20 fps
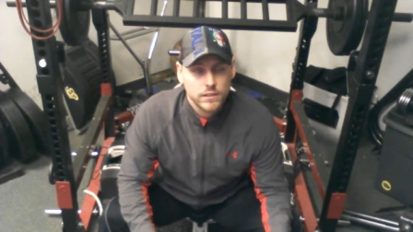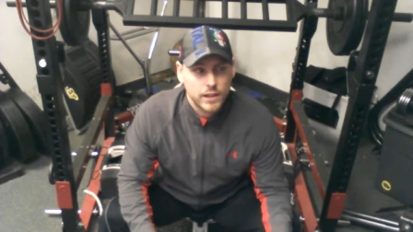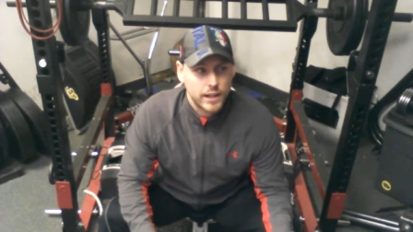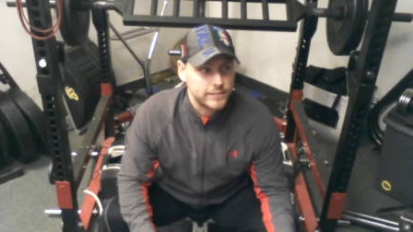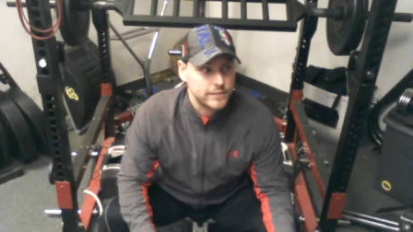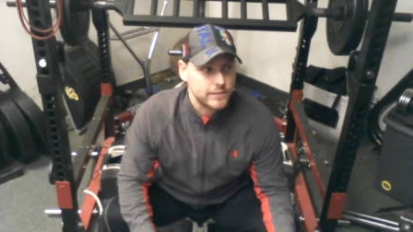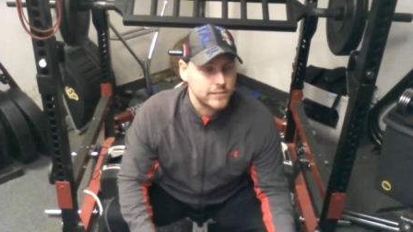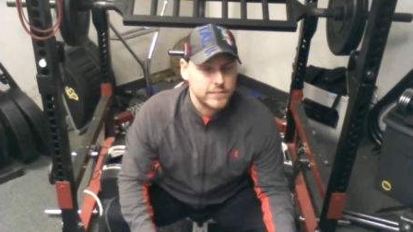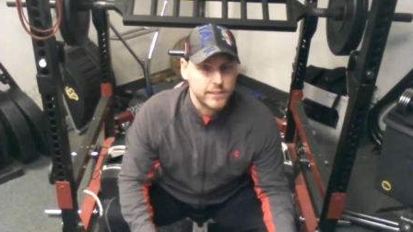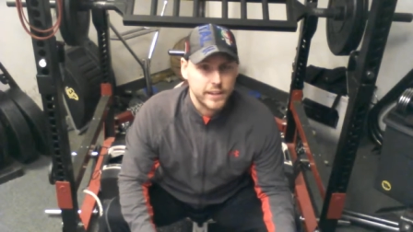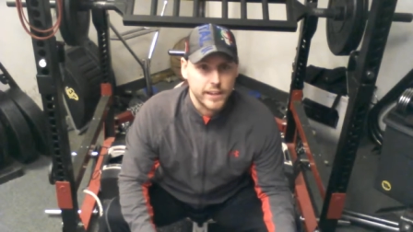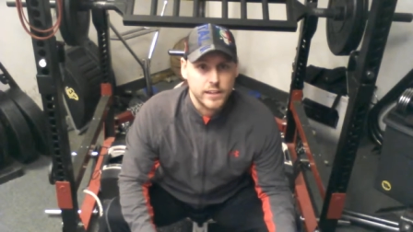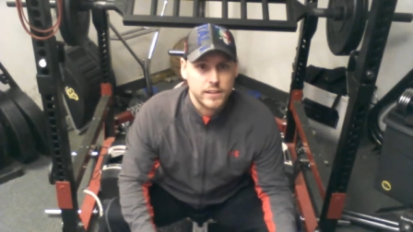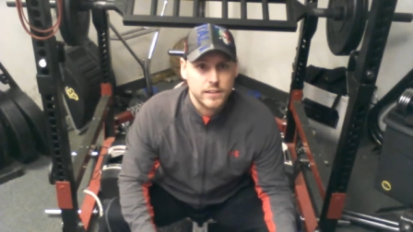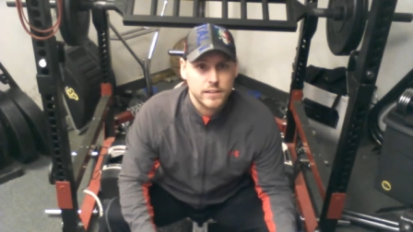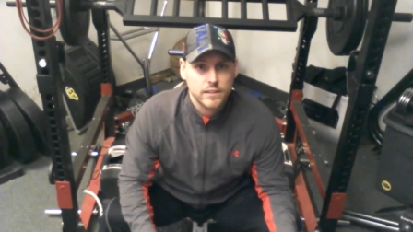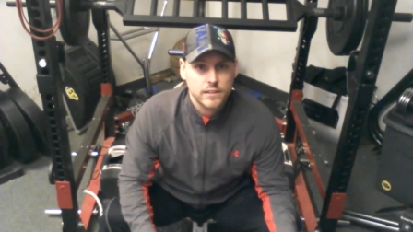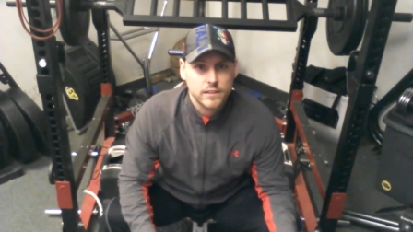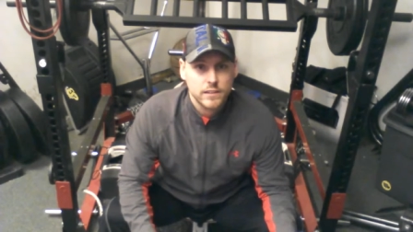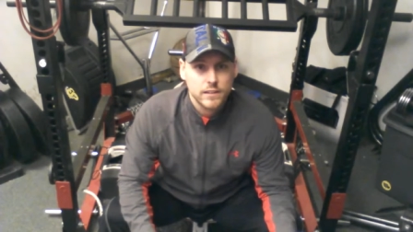That's insane.
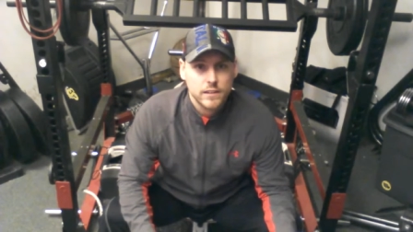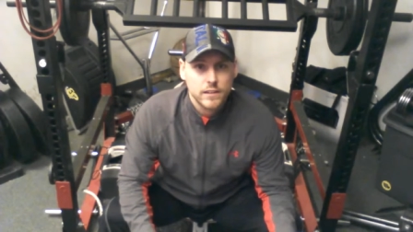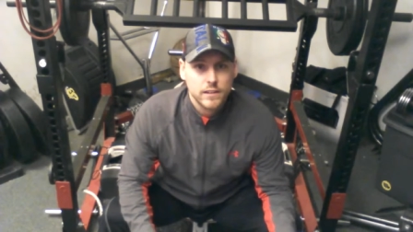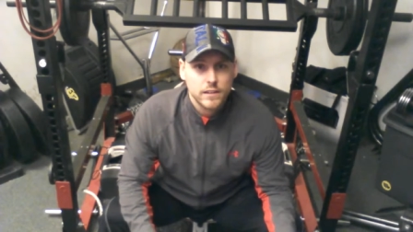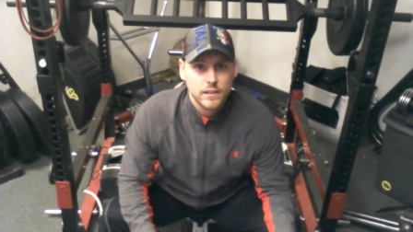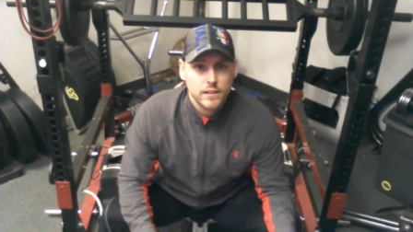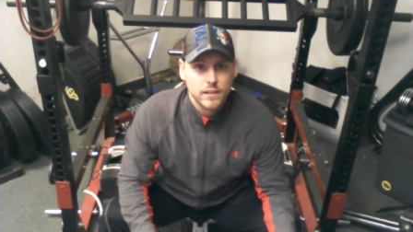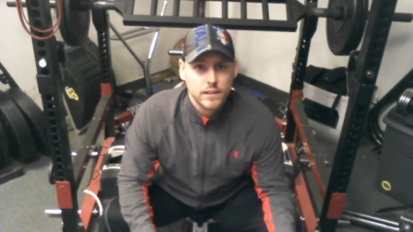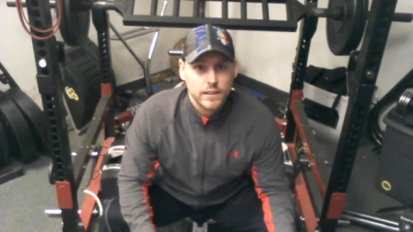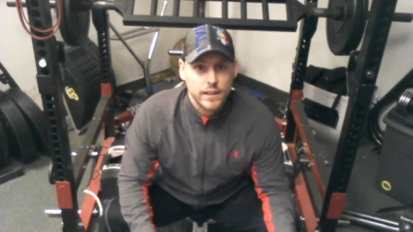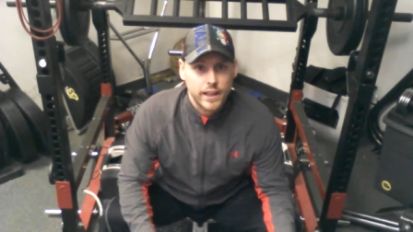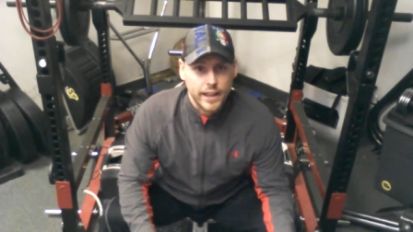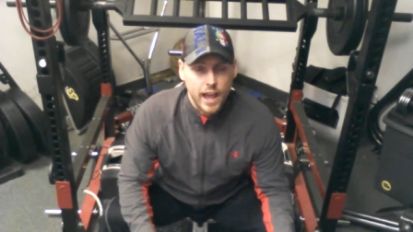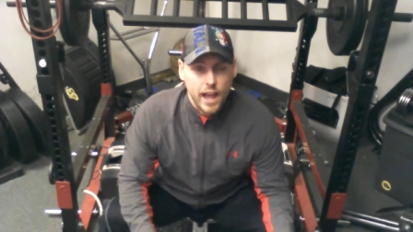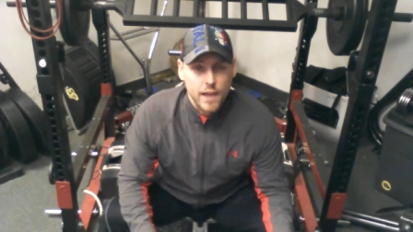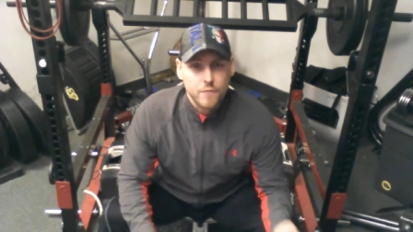Like,